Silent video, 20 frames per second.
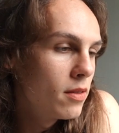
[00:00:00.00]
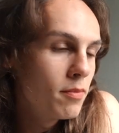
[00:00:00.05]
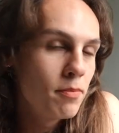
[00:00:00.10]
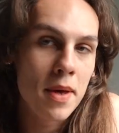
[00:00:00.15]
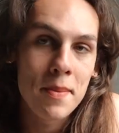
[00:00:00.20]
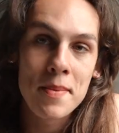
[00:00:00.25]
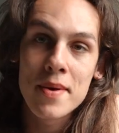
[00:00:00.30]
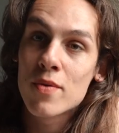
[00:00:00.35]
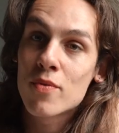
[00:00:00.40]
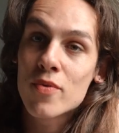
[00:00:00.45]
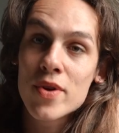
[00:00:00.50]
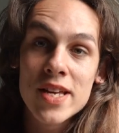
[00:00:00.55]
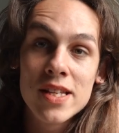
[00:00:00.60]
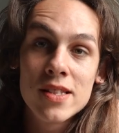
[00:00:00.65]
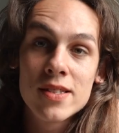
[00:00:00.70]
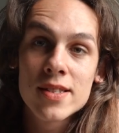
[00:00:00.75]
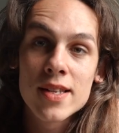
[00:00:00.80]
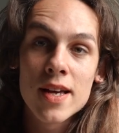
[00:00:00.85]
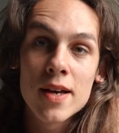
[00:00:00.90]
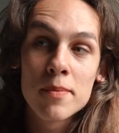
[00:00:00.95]
maybe
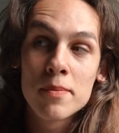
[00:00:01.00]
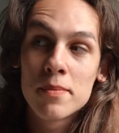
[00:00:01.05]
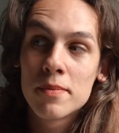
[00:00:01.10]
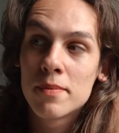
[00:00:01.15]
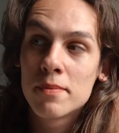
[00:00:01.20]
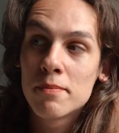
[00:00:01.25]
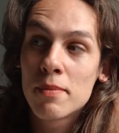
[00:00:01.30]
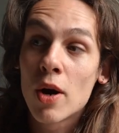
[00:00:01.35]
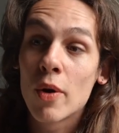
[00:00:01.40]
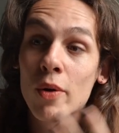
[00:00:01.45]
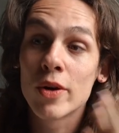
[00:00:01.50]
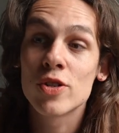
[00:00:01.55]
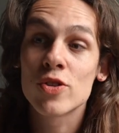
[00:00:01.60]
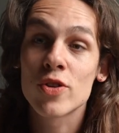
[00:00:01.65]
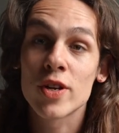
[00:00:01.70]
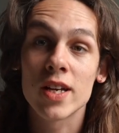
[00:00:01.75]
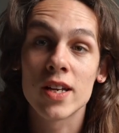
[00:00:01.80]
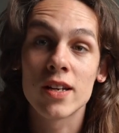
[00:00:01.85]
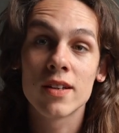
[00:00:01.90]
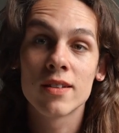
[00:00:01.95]
read some
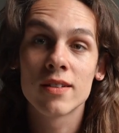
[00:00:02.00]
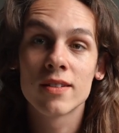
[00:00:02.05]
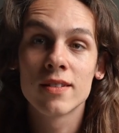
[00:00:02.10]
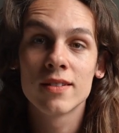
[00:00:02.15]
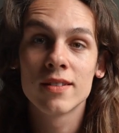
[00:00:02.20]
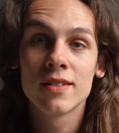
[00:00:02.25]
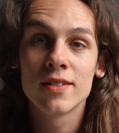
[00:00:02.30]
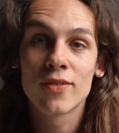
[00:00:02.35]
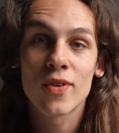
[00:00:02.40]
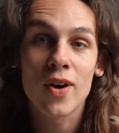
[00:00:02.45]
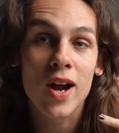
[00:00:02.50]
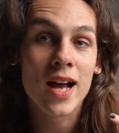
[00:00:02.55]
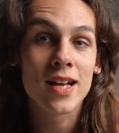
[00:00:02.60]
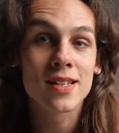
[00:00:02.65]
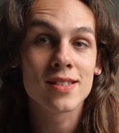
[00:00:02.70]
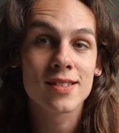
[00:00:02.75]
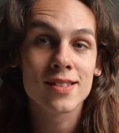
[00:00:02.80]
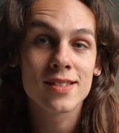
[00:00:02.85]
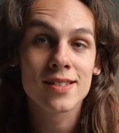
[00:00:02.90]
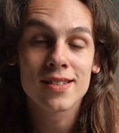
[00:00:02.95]
poetry for
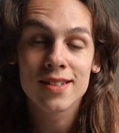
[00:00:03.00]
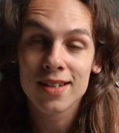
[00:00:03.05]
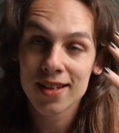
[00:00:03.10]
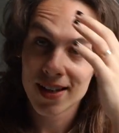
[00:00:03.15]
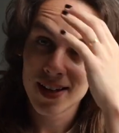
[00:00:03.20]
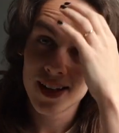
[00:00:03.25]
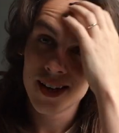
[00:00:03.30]
us.